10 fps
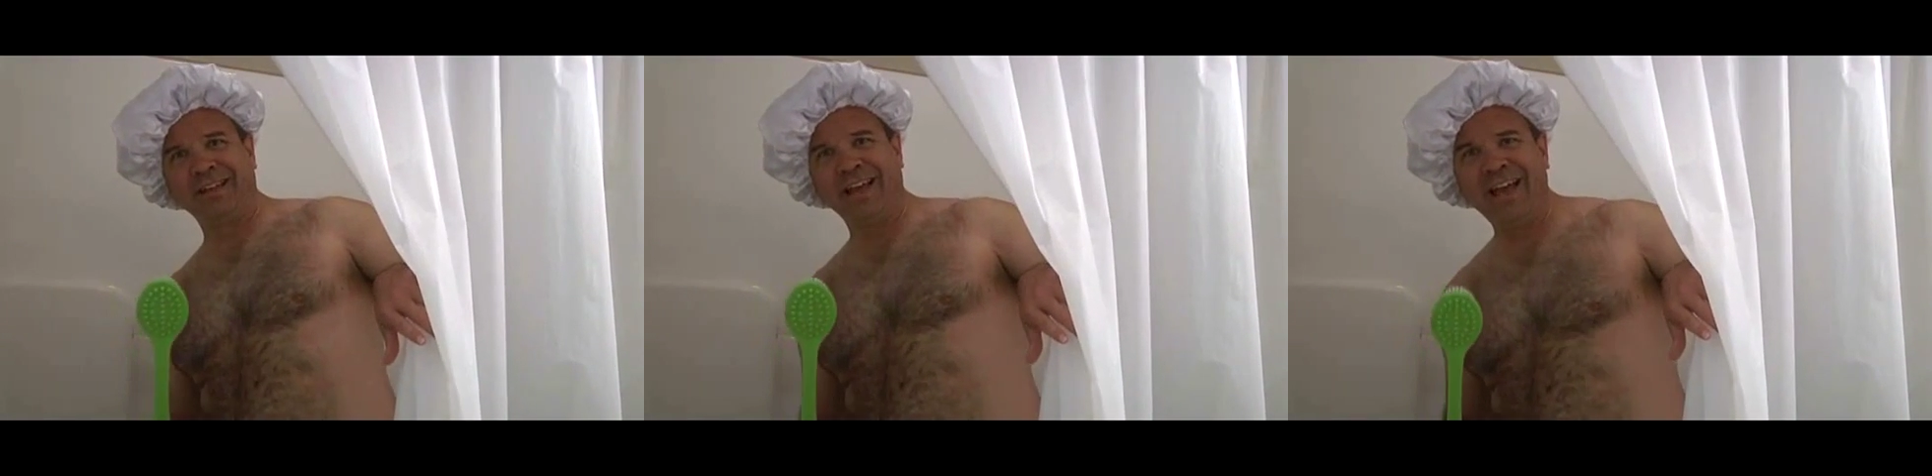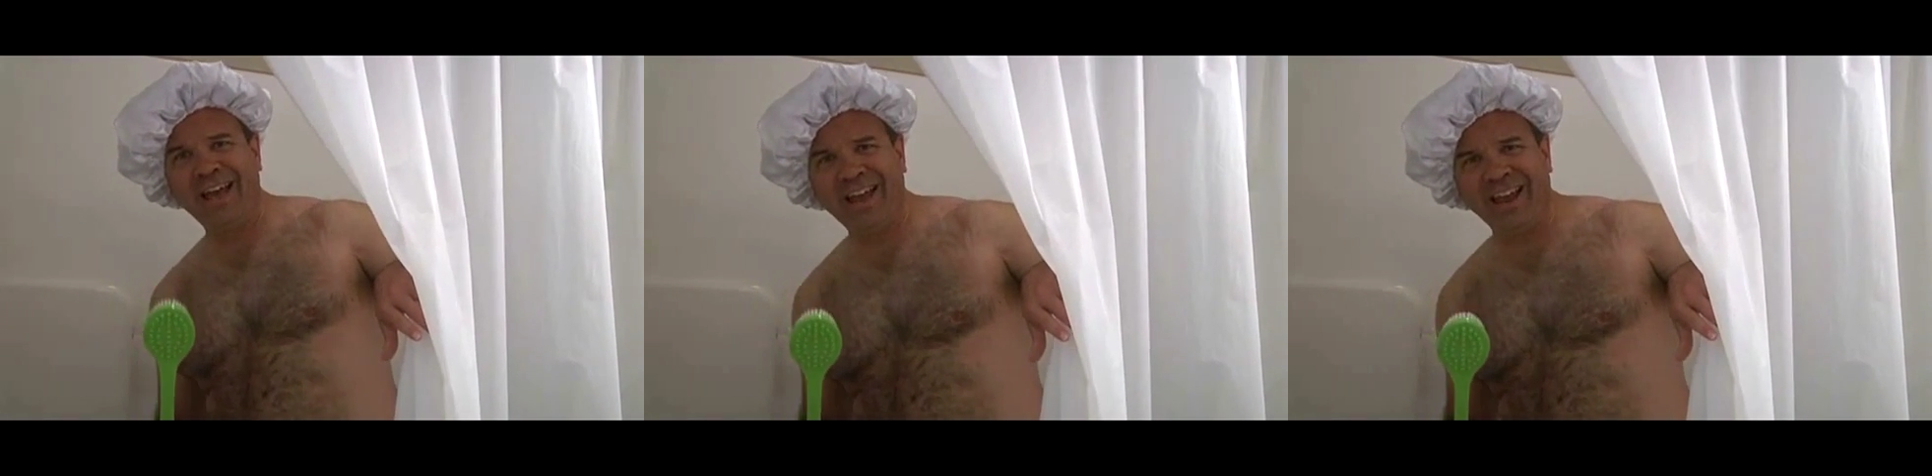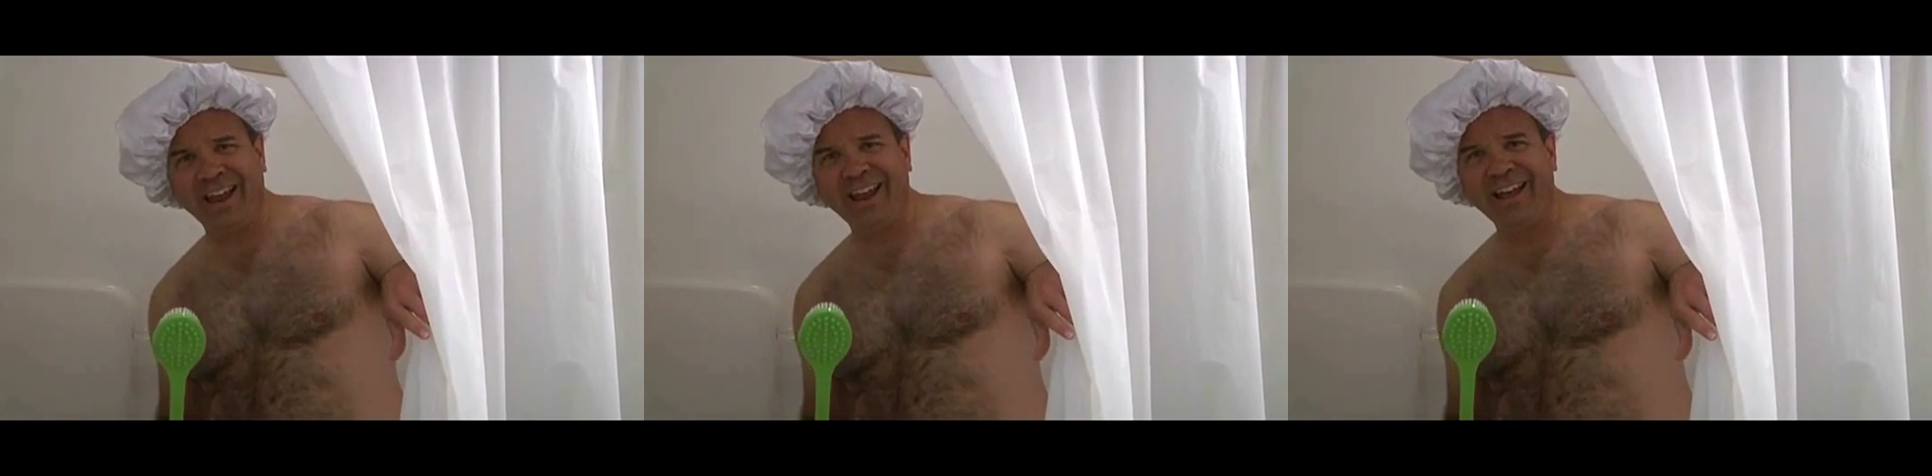
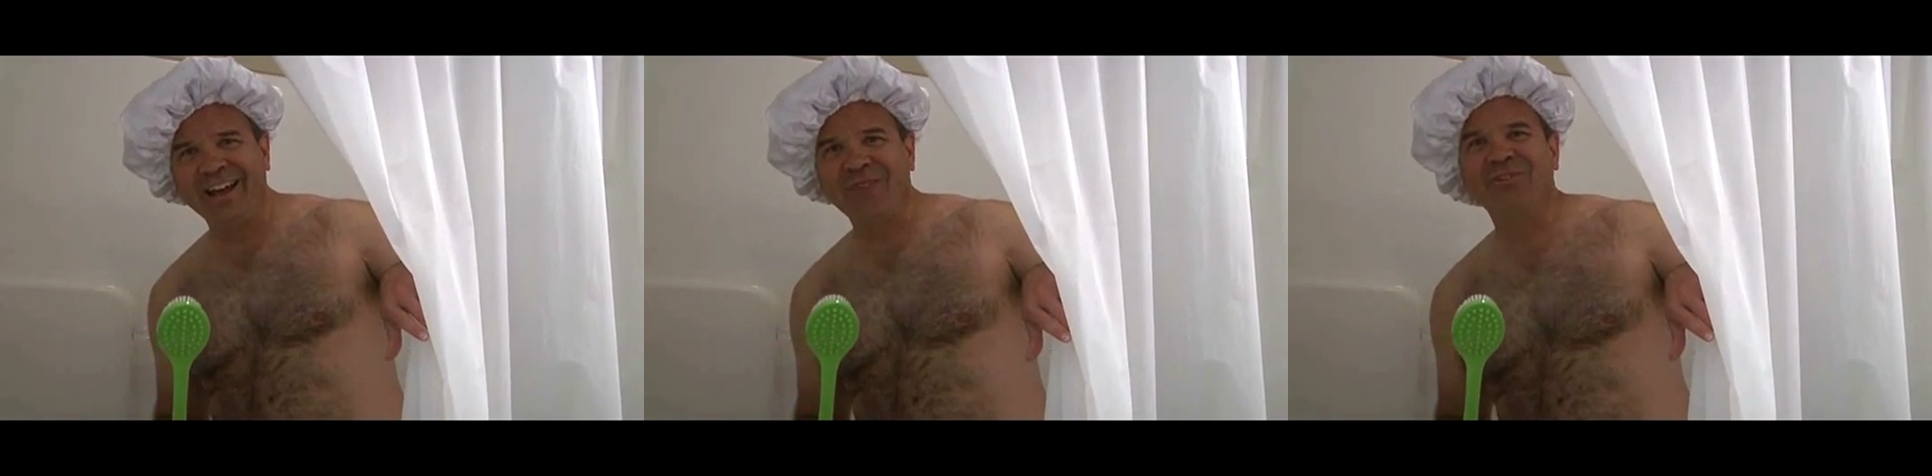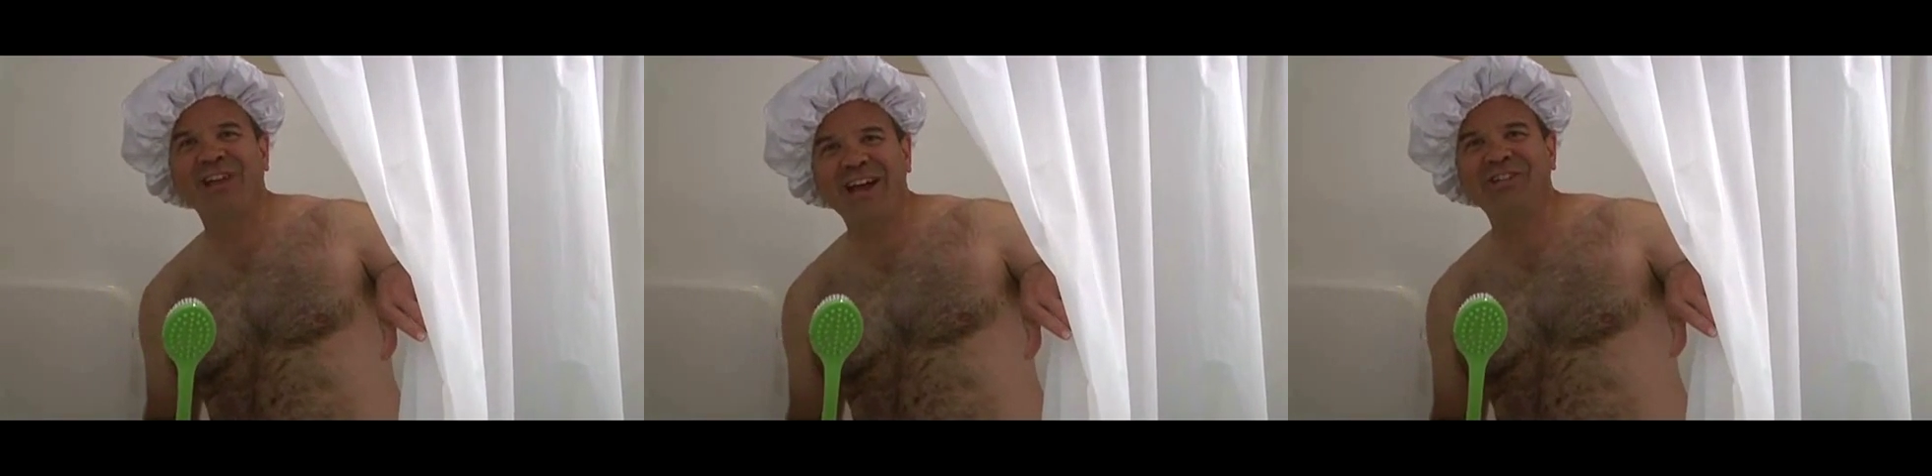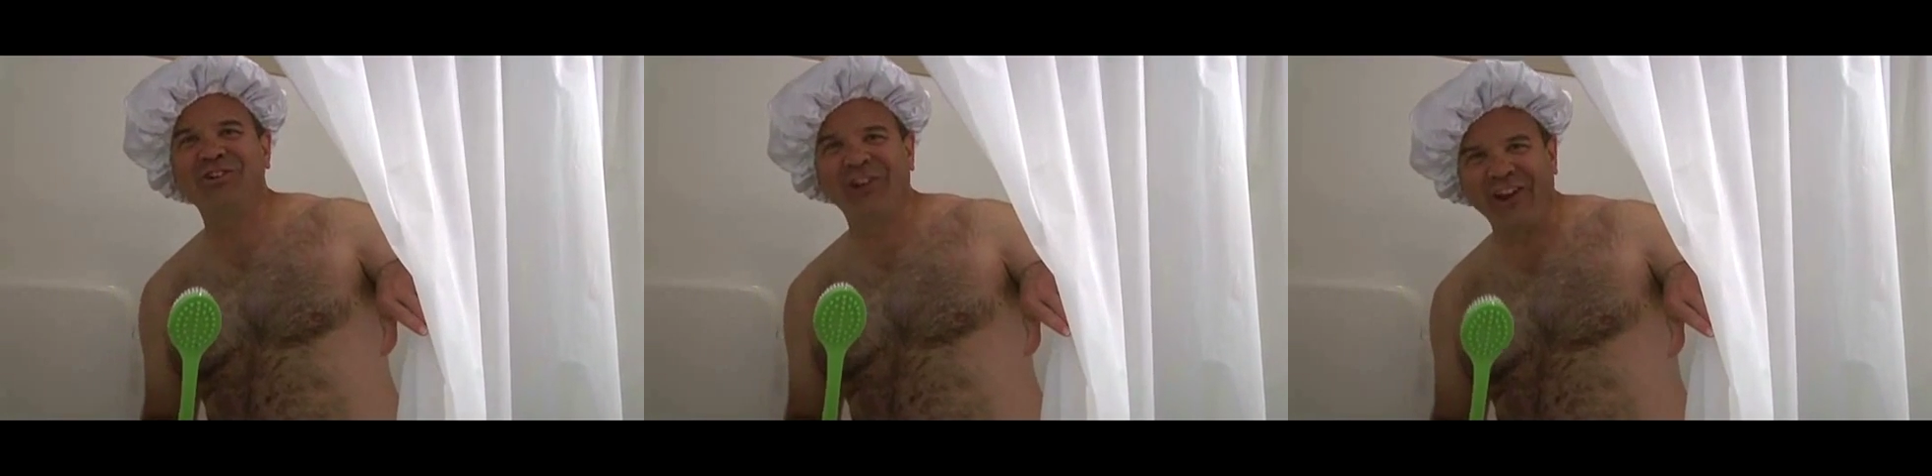Hey, I'm
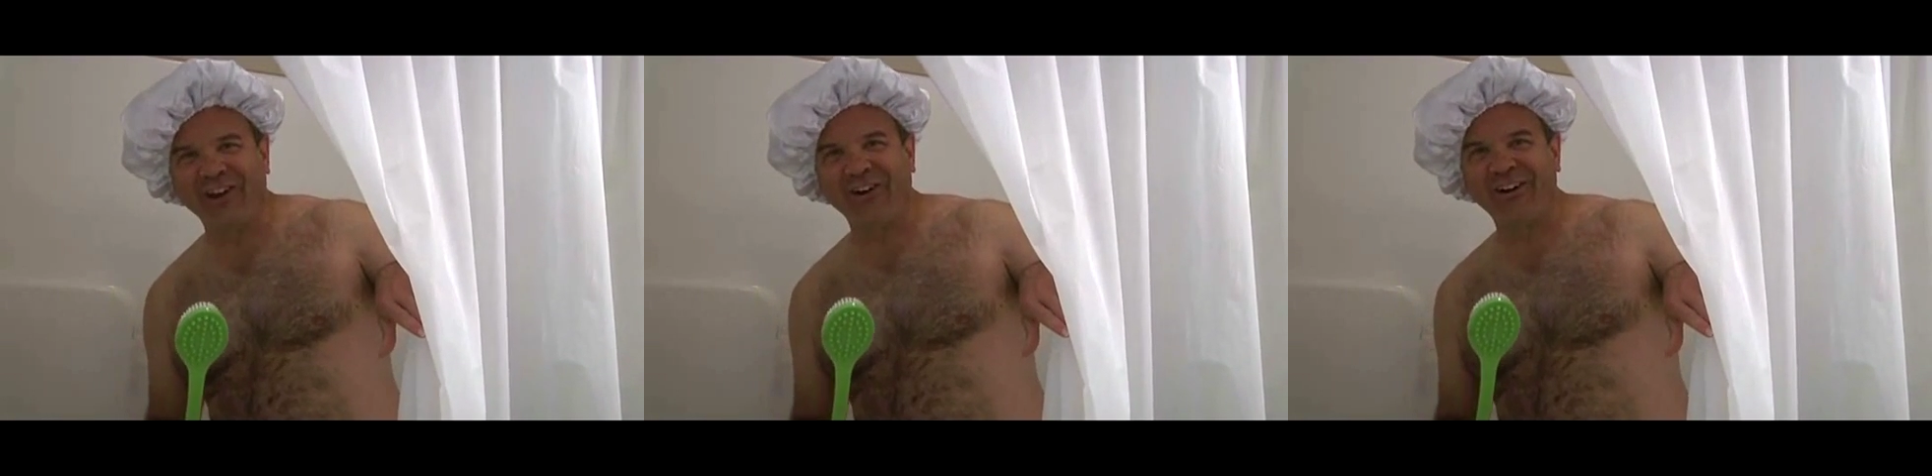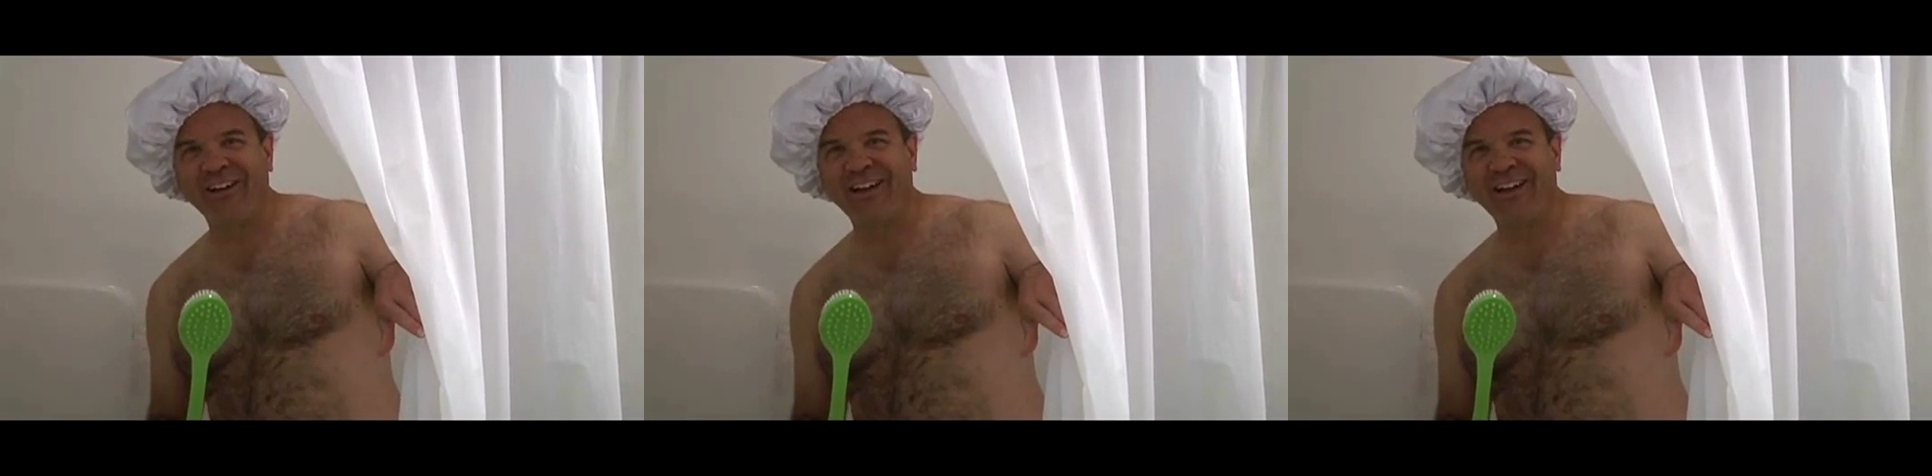glad you're here.